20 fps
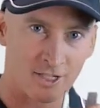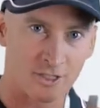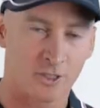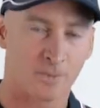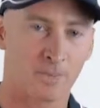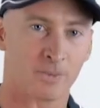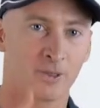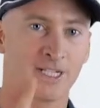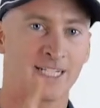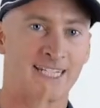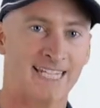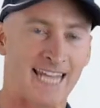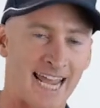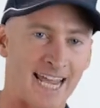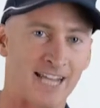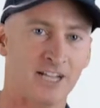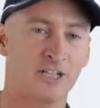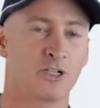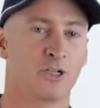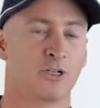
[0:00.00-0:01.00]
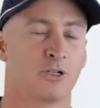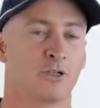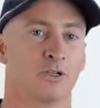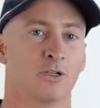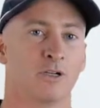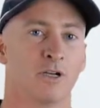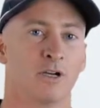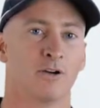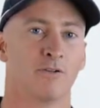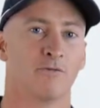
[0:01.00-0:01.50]
to protect you
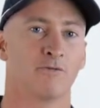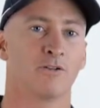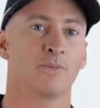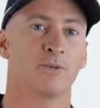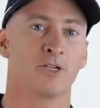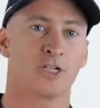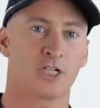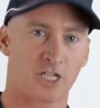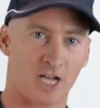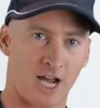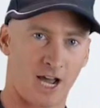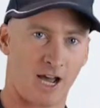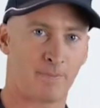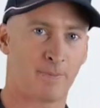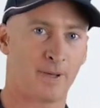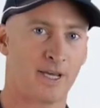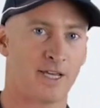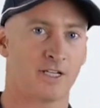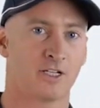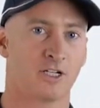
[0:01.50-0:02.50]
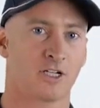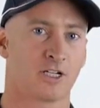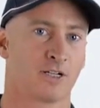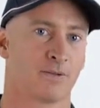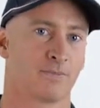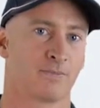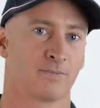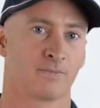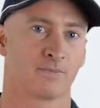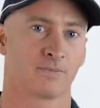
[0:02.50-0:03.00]
from a sharp edge.
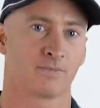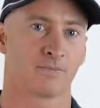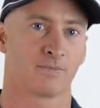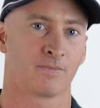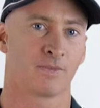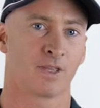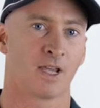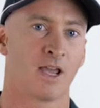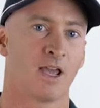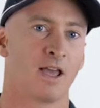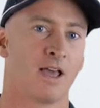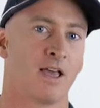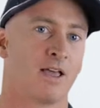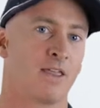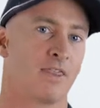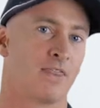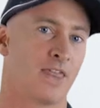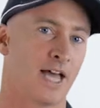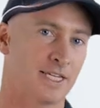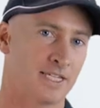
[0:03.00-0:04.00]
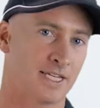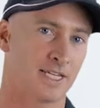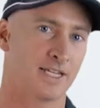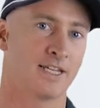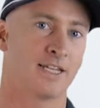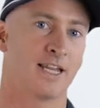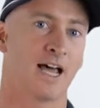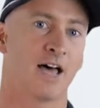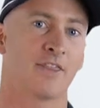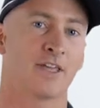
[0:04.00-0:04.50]
That's
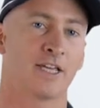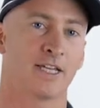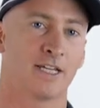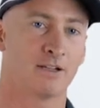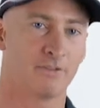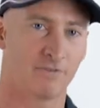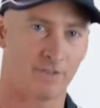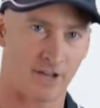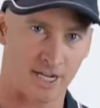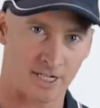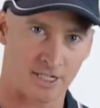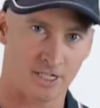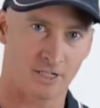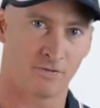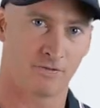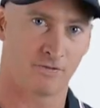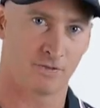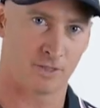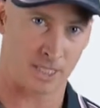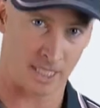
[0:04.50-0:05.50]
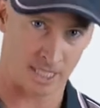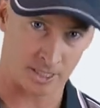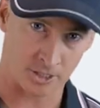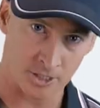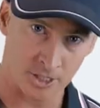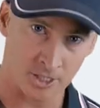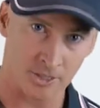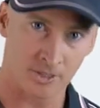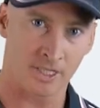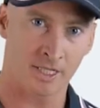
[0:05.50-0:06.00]
another innovation from
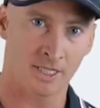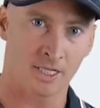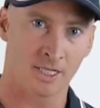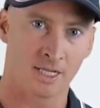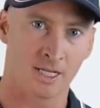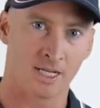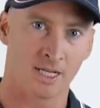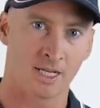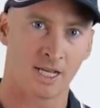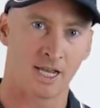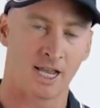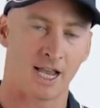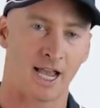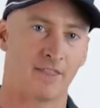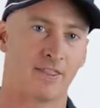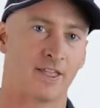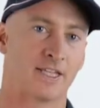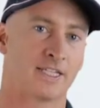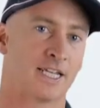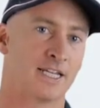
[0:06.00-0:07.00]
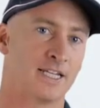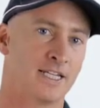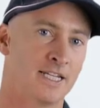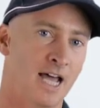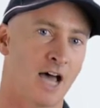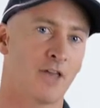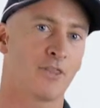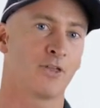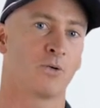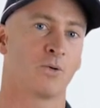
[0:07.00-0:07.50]
Centurion, and that's
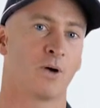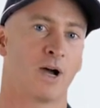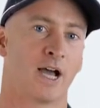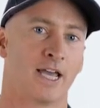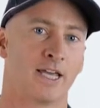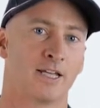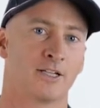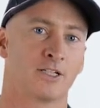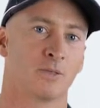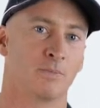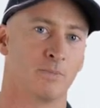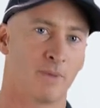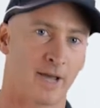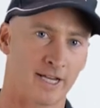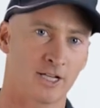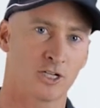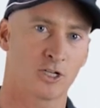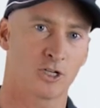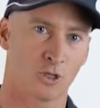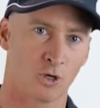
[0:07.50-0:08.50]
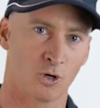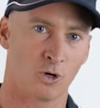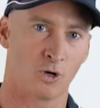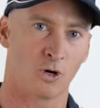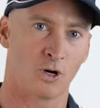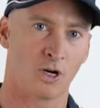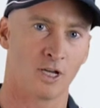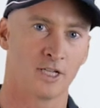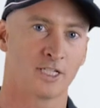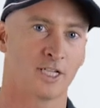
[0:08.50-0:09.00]
another way to make
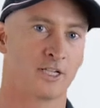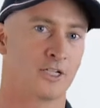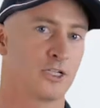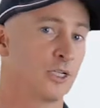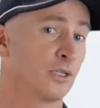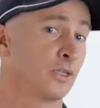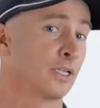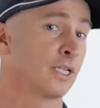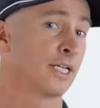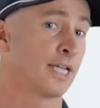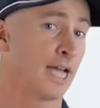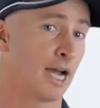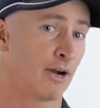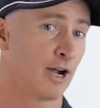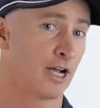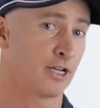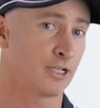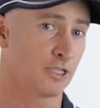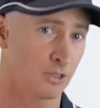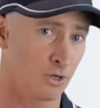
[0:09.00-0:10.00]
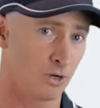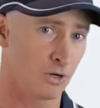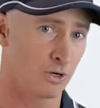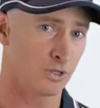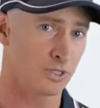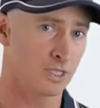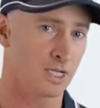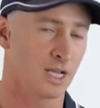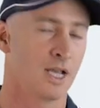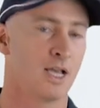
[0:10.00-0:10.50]
sure Centurion garage
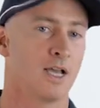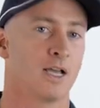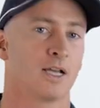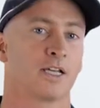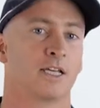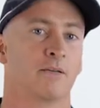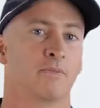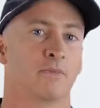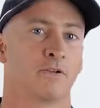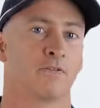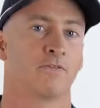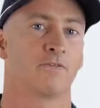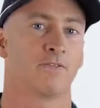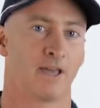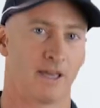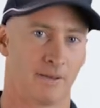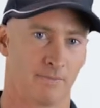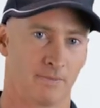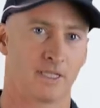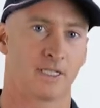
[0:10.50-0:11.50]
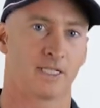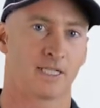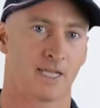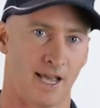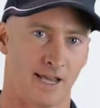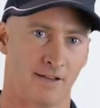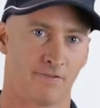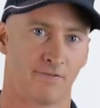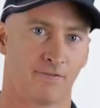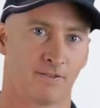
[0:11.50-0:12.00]
doors keep your family
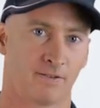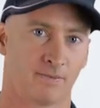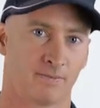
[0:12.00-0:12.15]
safe.